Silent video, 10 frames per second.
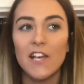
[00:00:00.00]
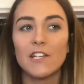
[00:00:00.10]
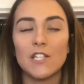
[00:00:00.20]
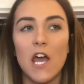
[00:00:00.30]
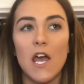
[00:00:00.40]

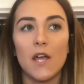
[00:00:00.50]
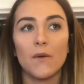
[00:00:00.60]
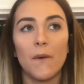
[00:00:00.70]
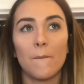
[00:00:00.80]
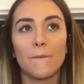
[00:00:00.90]

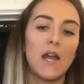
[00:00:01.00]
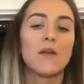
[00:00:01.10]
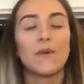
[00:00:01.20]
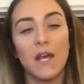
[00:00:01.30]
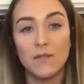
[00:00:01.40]
So,
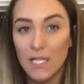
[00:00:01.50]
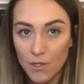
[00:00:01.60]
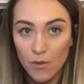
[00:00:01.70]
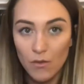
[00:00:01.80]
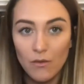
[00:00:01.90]
like when I was at
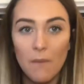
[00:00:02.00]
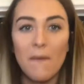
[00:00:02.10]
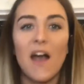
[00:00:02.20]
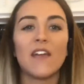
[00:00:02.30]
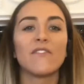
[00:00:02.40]
school,
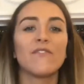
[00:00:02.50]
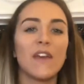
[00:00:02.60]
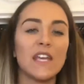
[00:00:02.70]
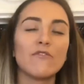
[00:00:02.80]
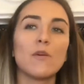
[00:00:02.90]
my
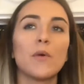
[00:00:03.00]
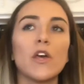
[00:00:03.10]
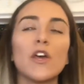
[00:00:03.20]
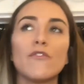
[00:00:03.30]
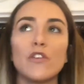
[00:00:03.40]
favourite
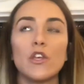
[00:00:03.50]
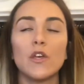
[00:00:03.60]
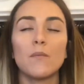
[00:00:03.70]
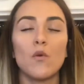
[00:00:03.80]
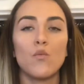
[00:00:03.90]

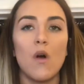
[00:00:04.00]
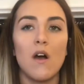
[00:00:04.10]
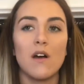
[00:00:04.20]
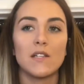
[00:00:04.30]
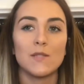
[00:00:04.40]
perfume
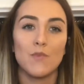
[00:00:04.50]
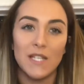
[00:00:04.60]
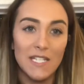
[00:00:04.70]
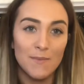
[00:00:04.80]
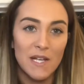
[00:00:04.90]
was
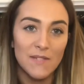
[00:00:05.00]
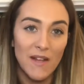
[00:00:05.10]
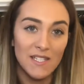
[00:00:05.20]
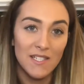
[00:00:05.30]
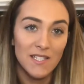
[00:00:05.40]
Britney Spears
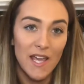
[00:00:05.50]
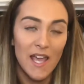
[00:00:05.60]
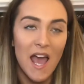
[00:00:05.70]
Fantasy.